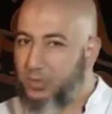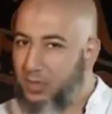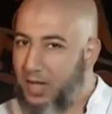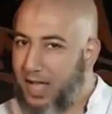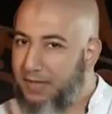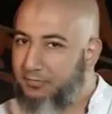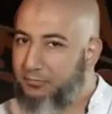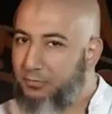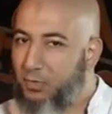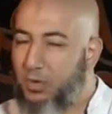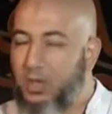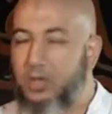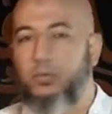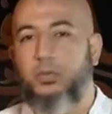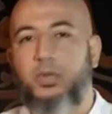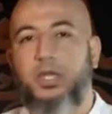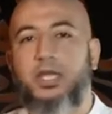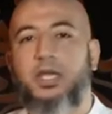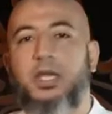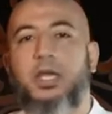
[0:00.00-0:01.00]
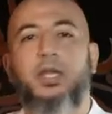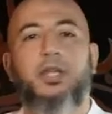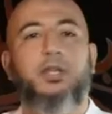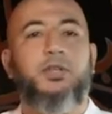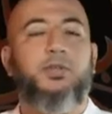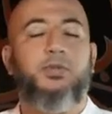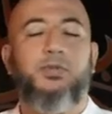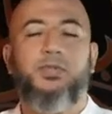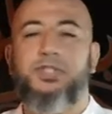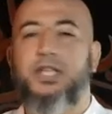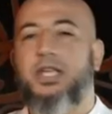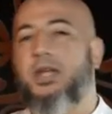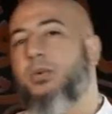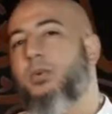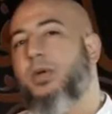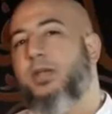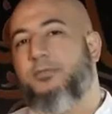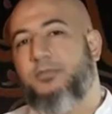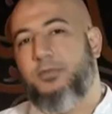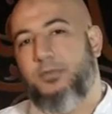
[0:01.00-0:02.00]
you have 1 week to stay
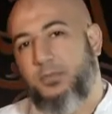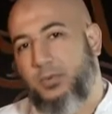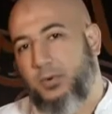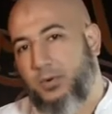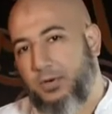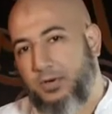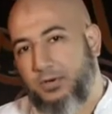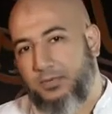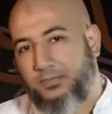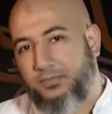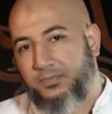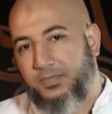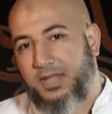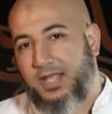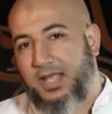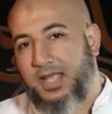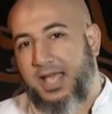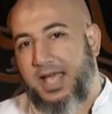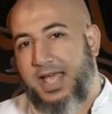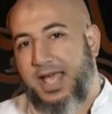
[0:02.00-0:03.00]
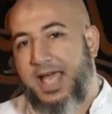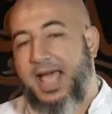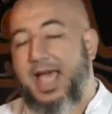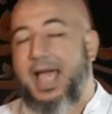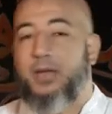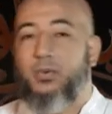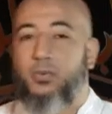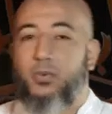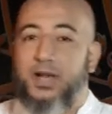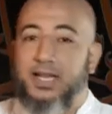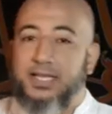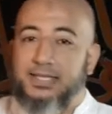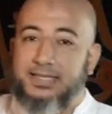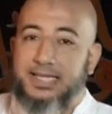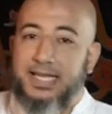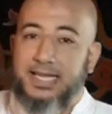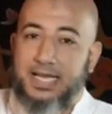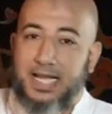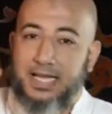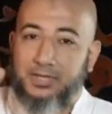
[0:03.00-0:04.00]
away from porn. And
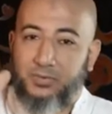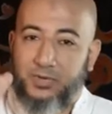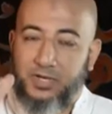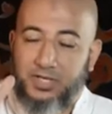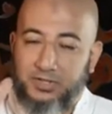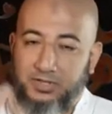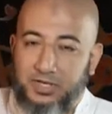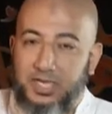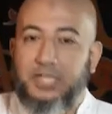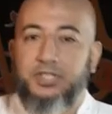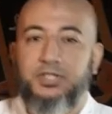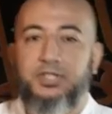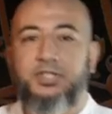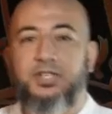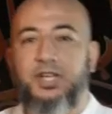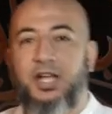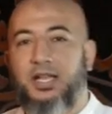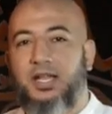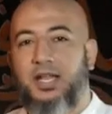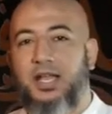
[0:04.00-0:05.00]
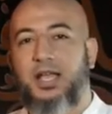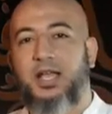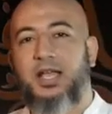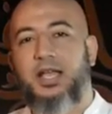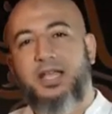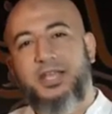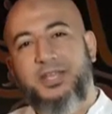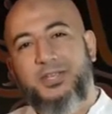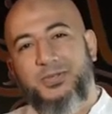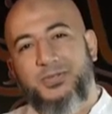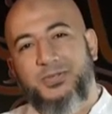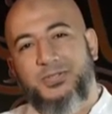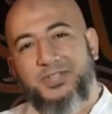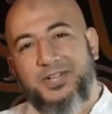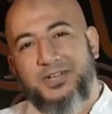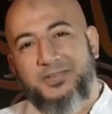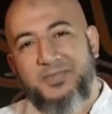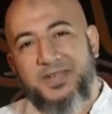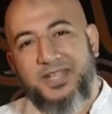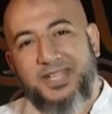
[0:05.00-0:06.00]
Wednesday night, when it reaches, inshallah, you
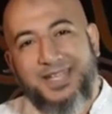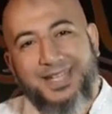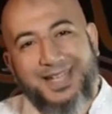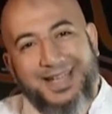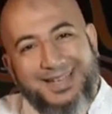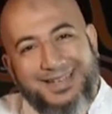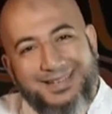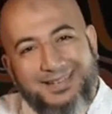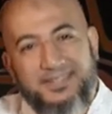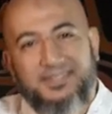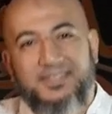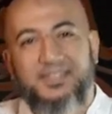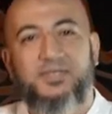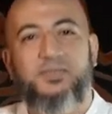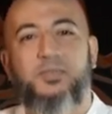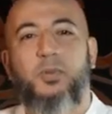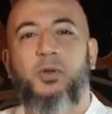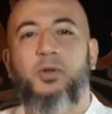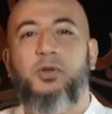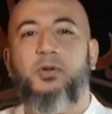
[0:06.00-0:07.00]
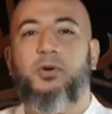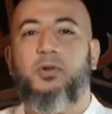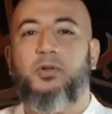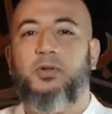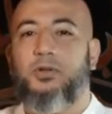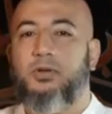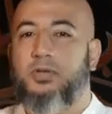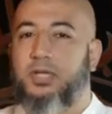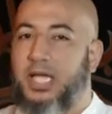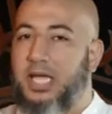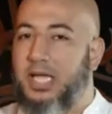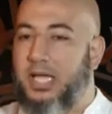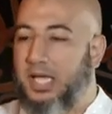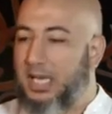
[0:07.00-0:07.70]
start making another small goal. Okay,